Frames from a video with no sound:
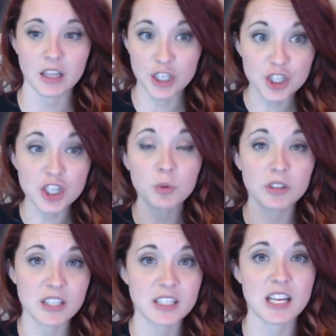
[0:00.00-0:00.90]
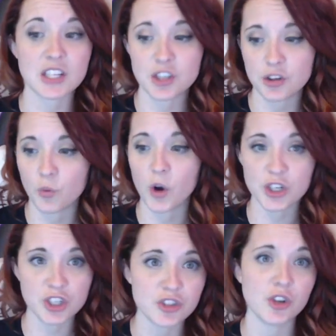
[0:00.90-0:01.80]
Like, she will dictate to you what
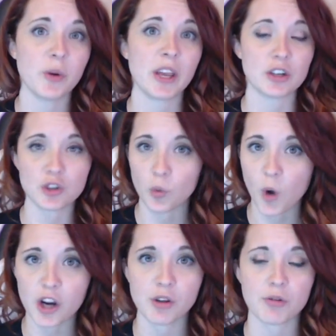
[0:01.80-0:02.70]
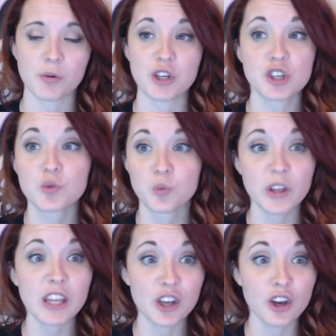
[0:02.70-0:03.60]
she's doing and she'll walk you through it. She's
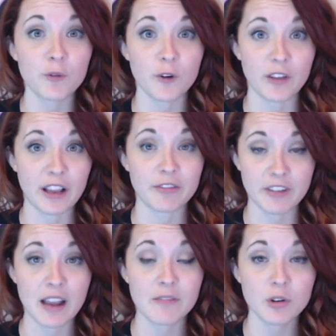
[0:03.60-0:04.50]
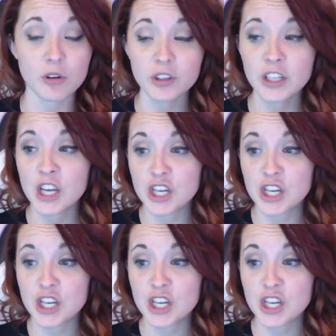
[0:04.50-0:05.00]
really good for like a 5-year-old.